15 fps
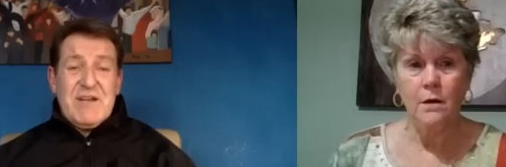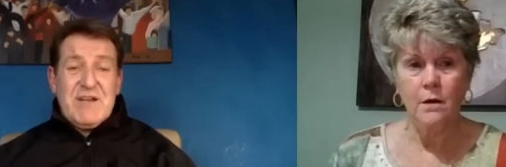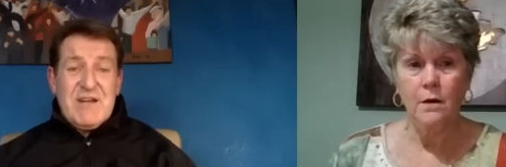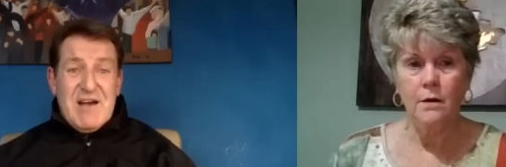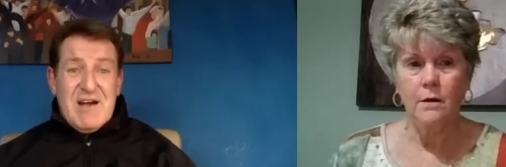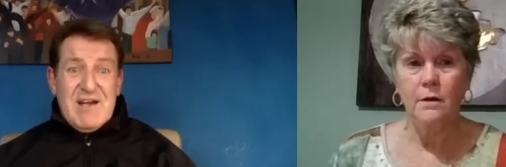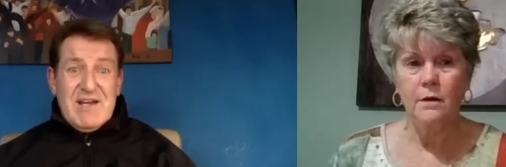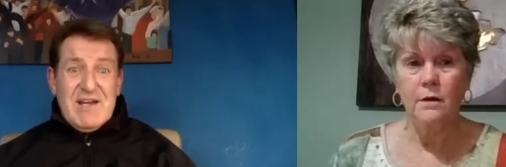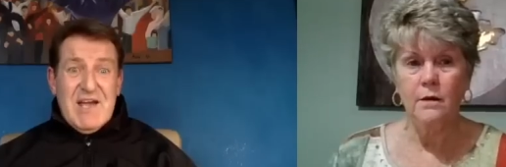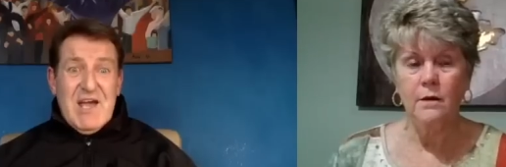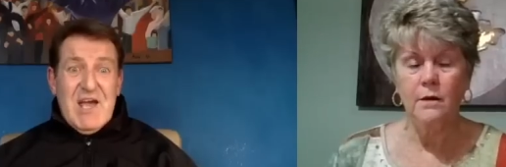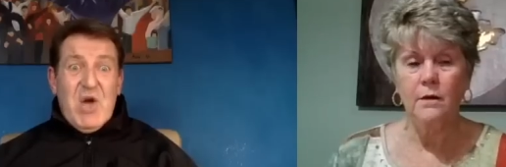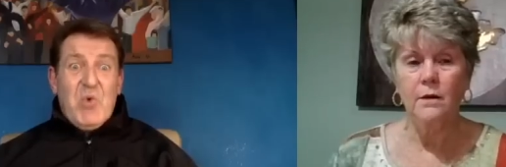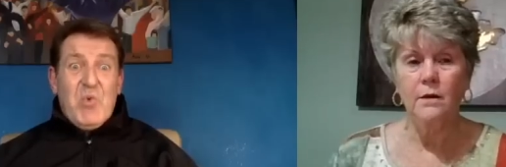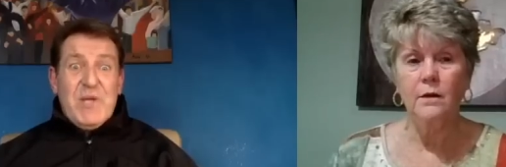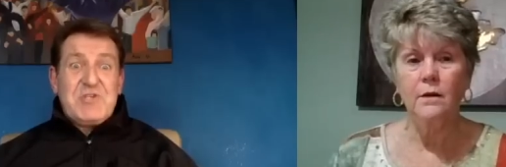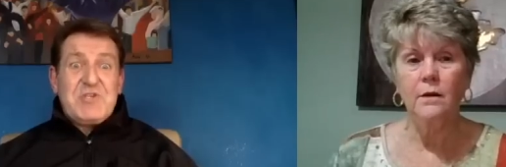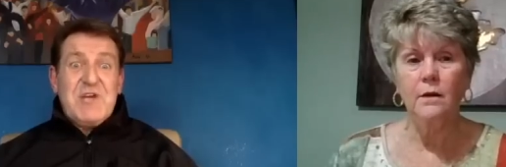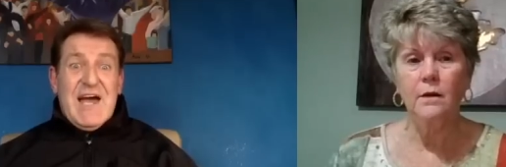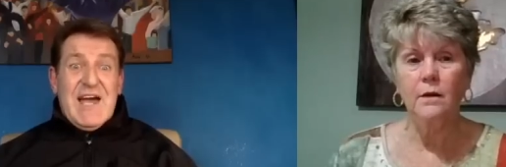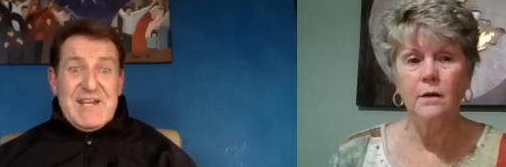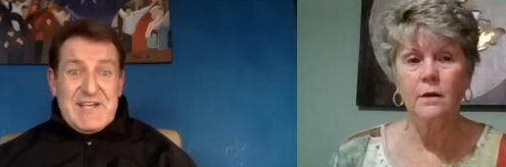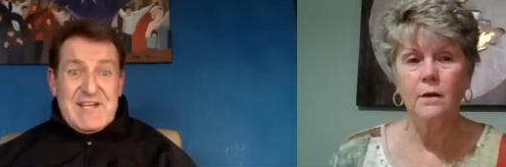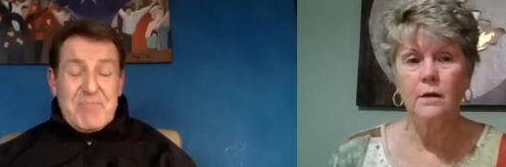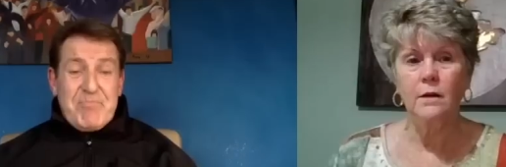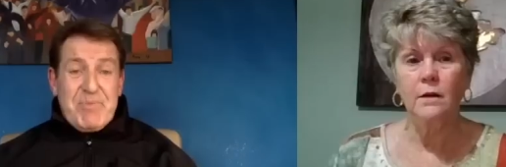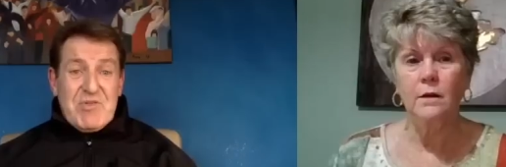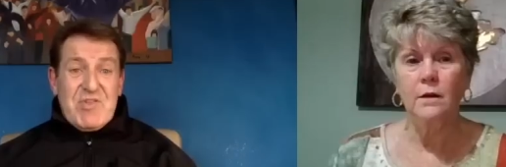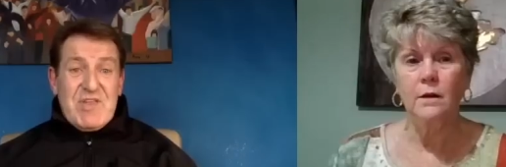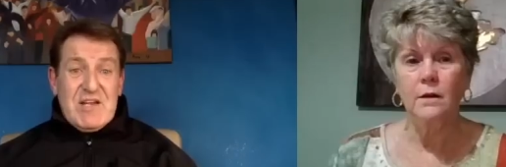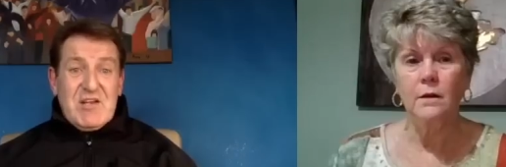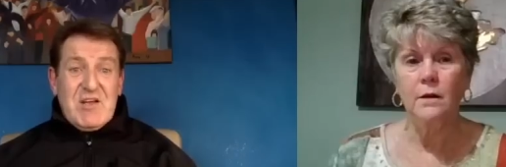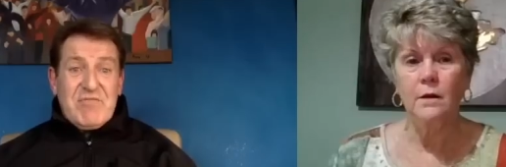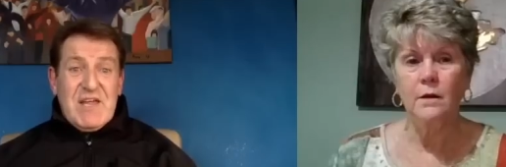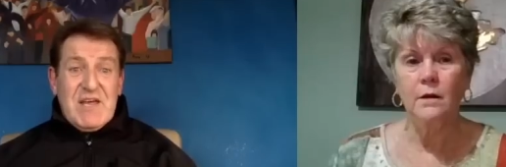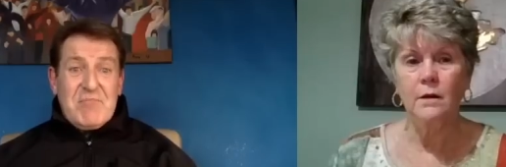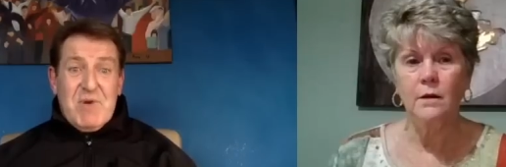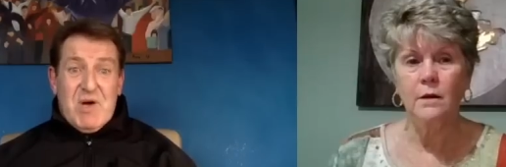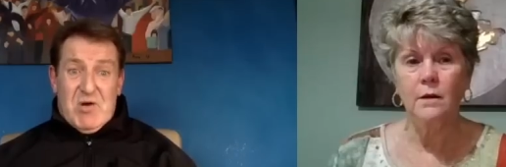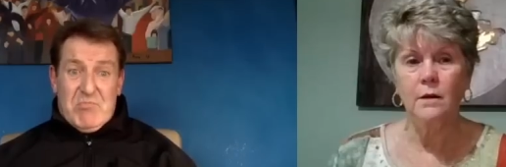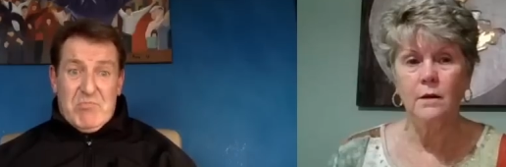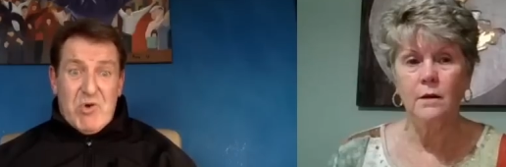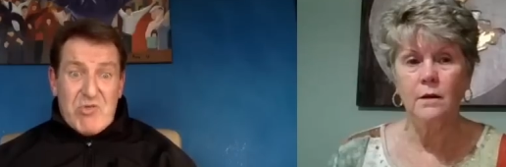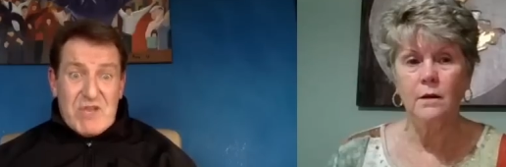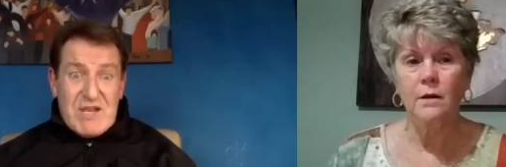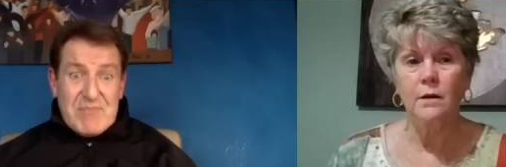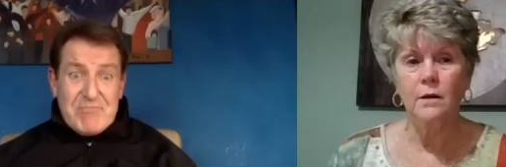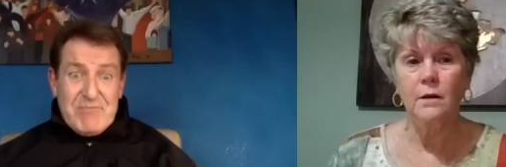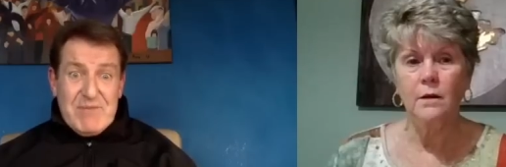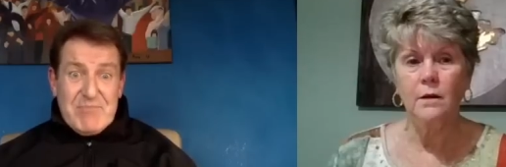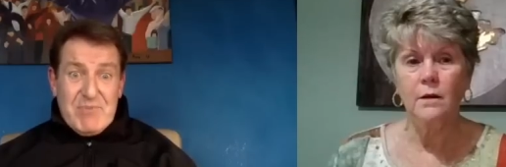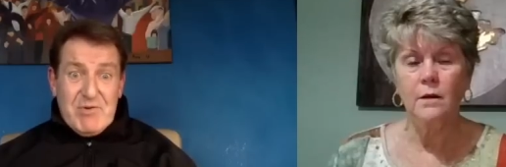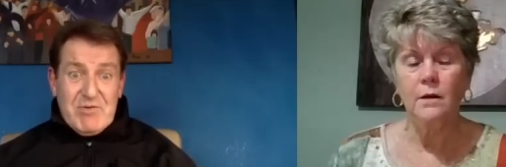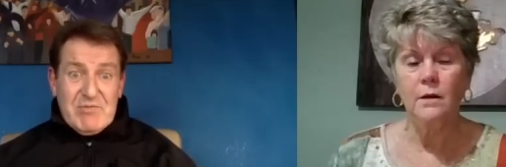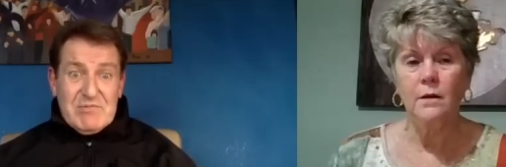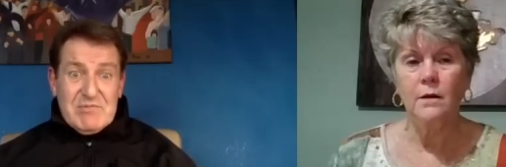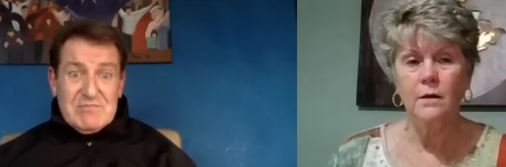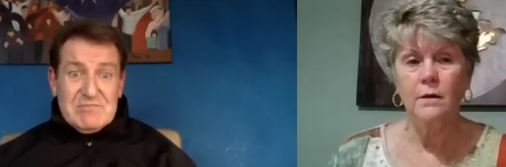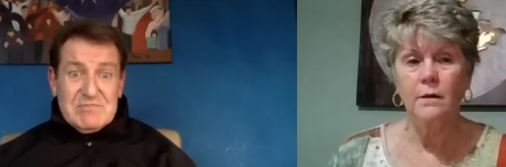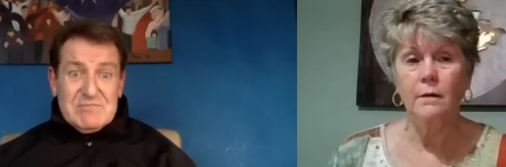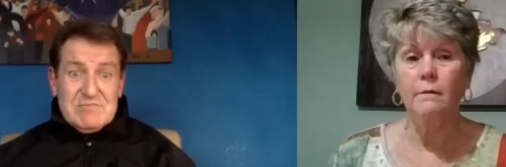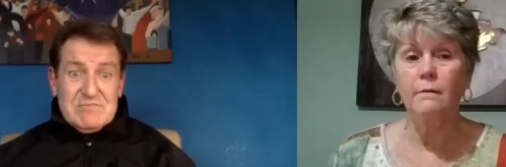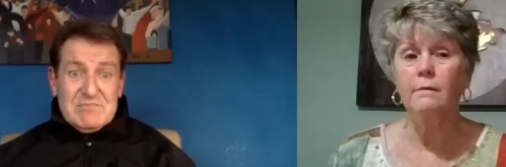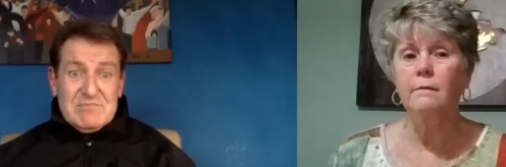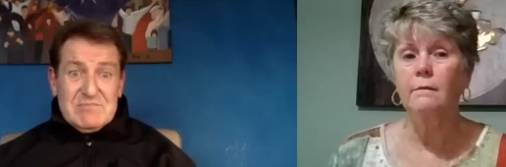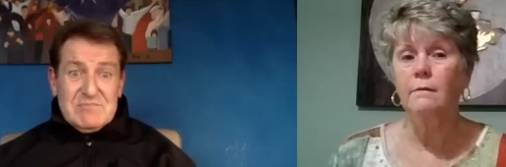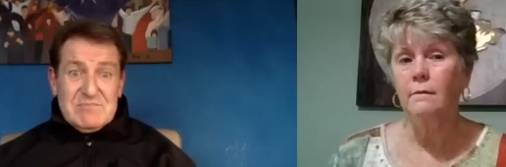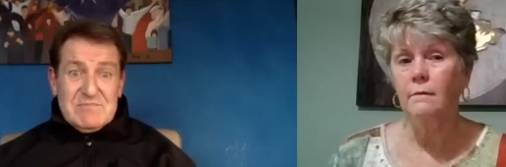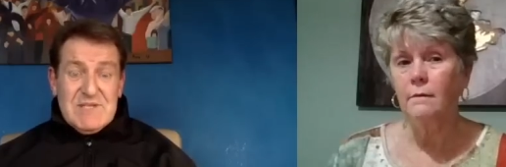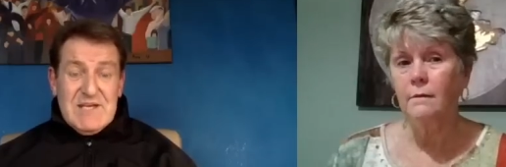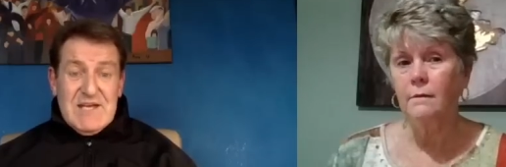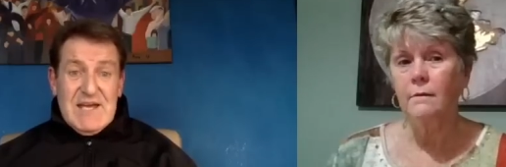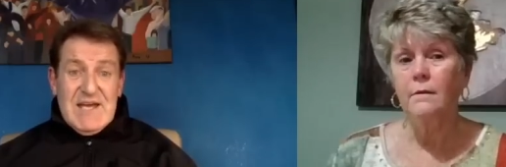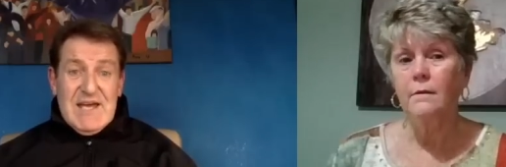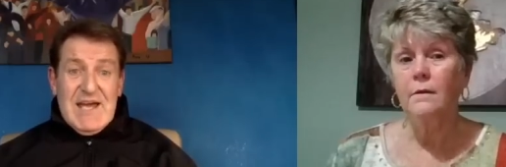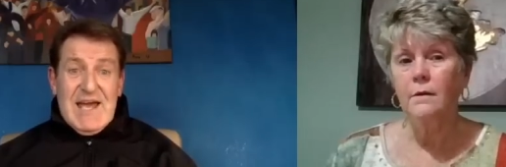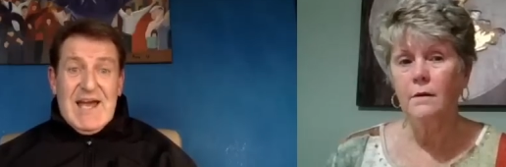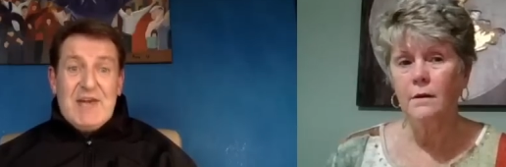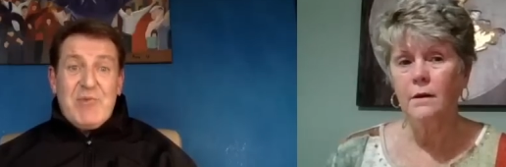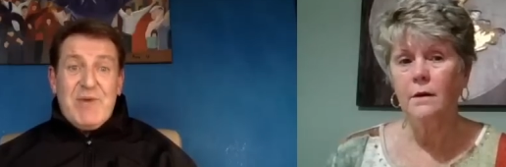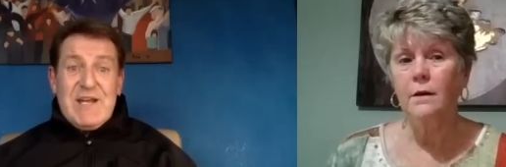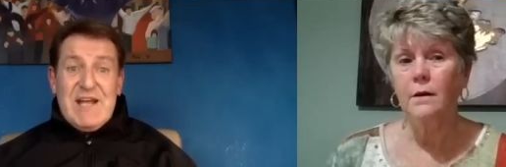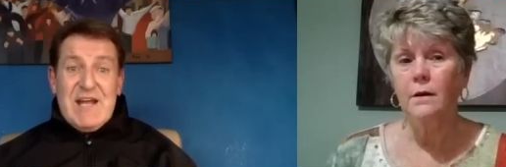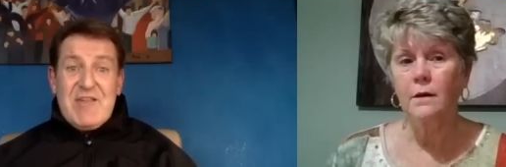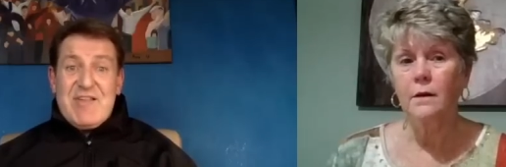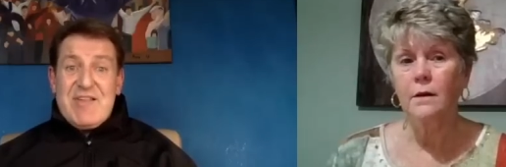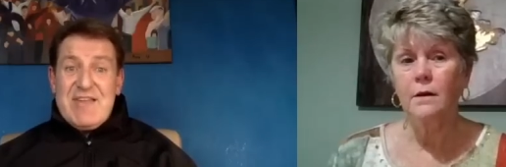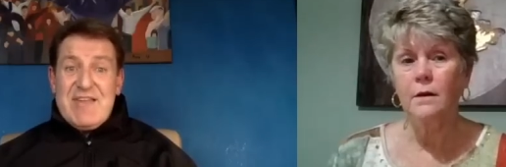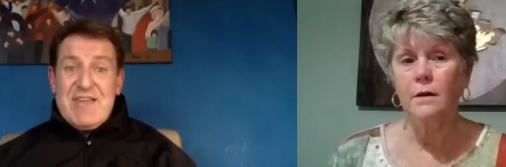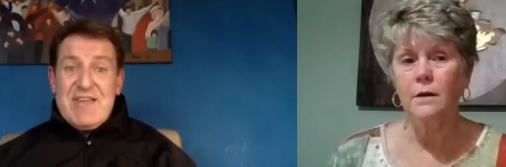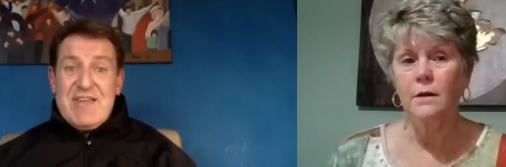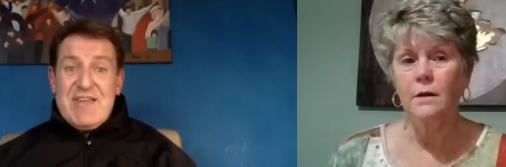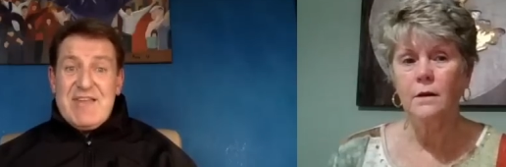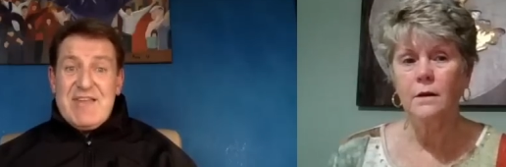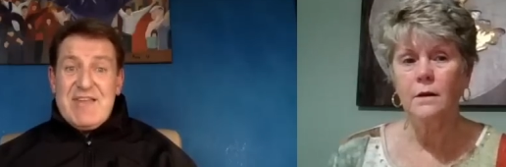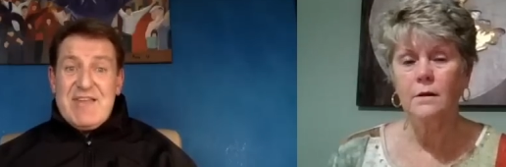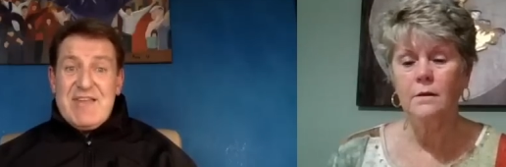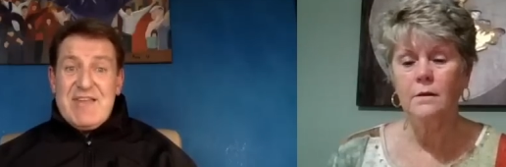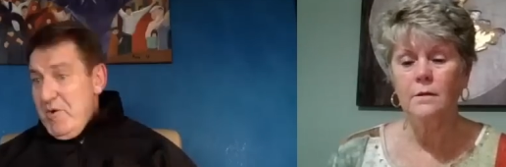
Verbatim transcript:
Speaker 1: a night, which 80% of them are Muslim people. Oh. And when they see a